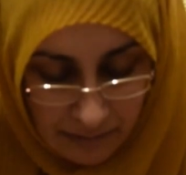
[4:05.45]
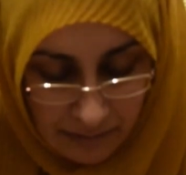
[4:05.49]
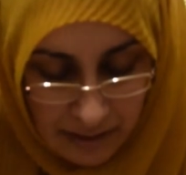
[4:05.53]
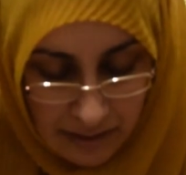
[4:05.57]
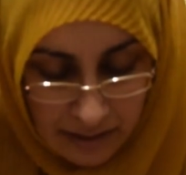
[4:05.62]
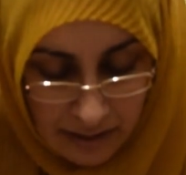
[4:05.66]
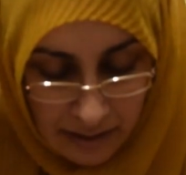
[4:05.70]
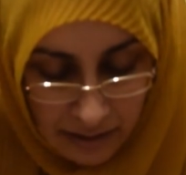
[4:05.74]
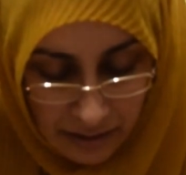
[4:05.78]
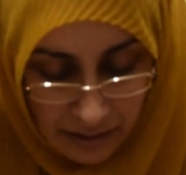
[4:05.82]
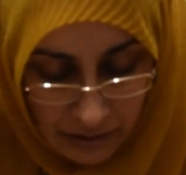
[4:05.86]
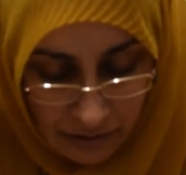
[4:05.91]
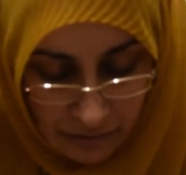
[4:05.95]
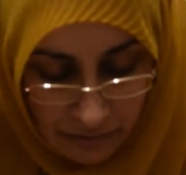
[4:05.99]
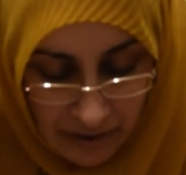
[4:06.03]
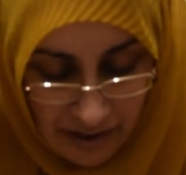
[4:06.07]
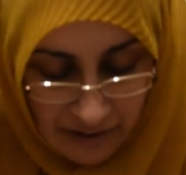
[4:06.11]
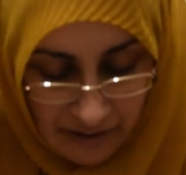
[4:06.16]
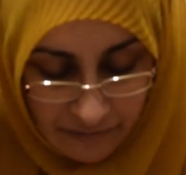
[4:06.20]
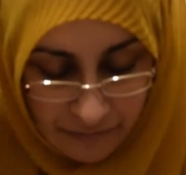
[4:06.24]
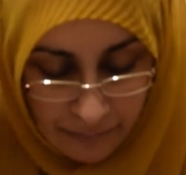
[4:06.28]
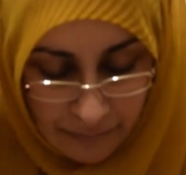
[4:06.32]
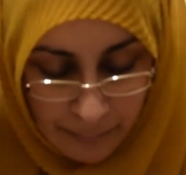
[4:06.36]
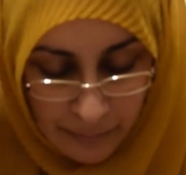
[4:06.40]
not
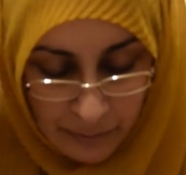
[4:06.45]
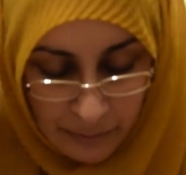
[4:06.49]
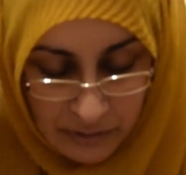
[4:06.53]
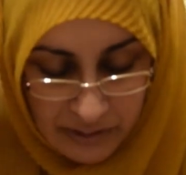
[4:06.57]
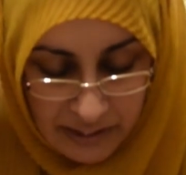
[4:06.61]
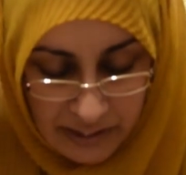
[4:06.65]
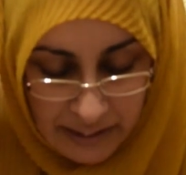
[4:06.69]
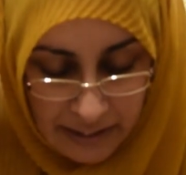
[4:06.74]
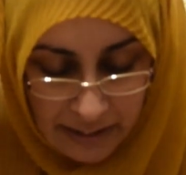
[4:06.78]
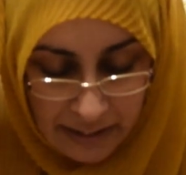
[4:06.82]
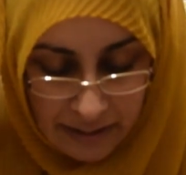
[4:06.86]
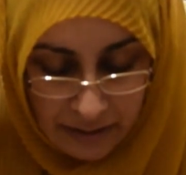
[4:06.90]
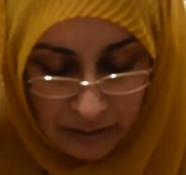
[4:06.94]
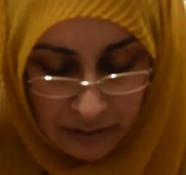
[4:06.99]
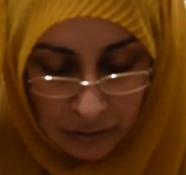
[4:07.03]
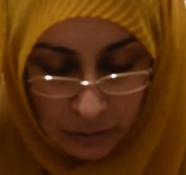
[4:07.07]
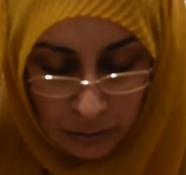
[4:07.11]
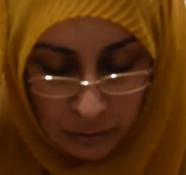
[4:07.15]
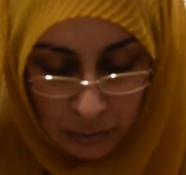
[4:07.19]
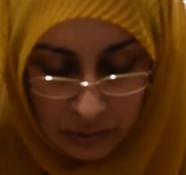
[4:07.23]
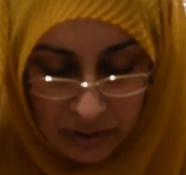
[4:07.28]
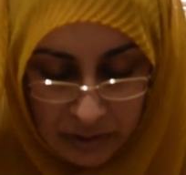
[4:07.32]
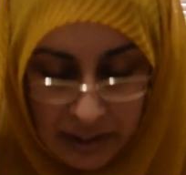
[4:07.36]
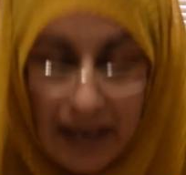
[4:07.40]
graph, body,
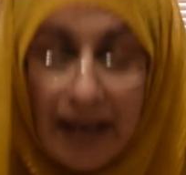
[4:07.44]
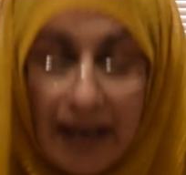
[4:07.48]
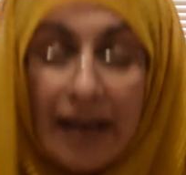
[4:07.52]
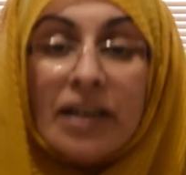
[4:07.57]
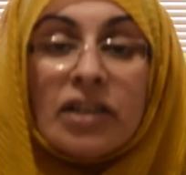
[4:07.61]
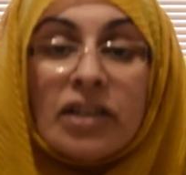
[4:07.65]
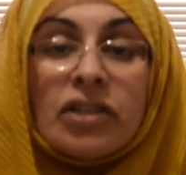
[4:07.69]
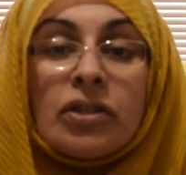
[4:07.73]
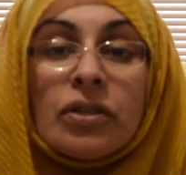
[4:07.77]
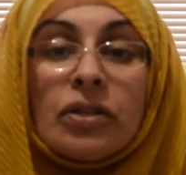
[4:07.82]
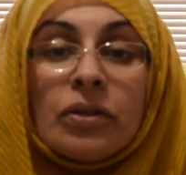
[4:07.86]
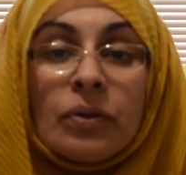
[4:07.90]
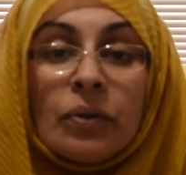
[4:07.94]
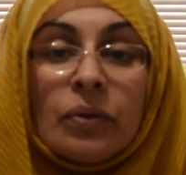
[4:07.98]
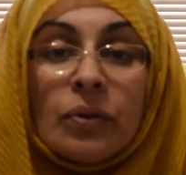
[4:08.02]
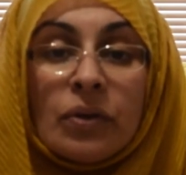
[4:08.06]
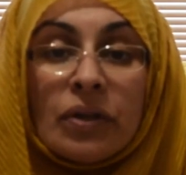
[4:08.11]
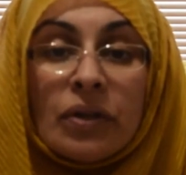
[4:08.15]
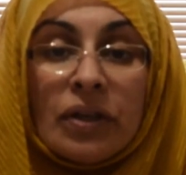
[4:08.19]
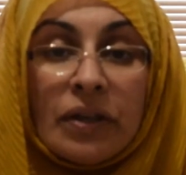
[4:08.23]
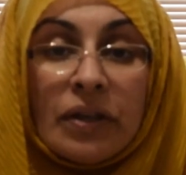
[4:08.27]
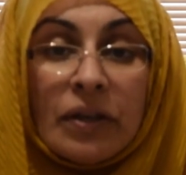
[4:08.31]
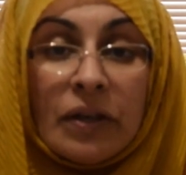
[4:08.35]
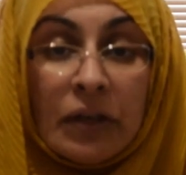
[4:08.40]
call to action or
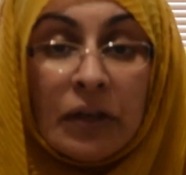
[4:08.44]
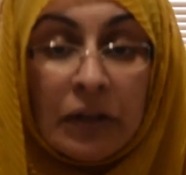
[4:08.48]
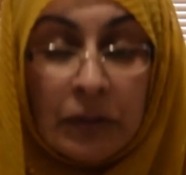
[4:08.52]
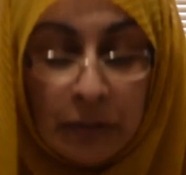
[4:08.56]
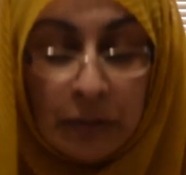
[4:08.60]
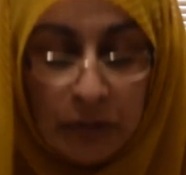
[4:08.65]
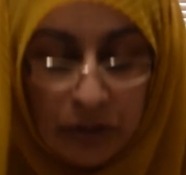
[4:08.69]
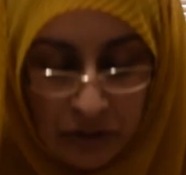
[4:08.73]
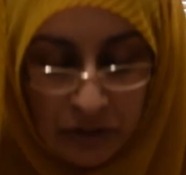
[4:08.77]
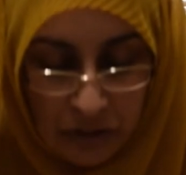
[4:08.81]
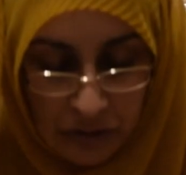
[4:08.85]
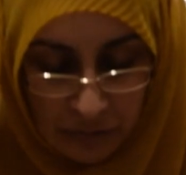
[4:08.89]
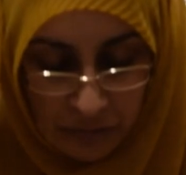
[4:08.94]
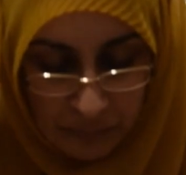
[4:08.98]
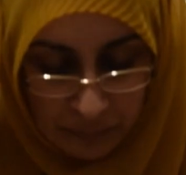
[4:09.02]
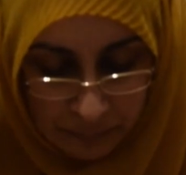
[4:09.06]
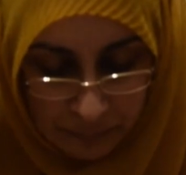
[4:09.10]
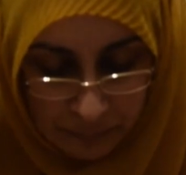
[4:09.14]
conclusion.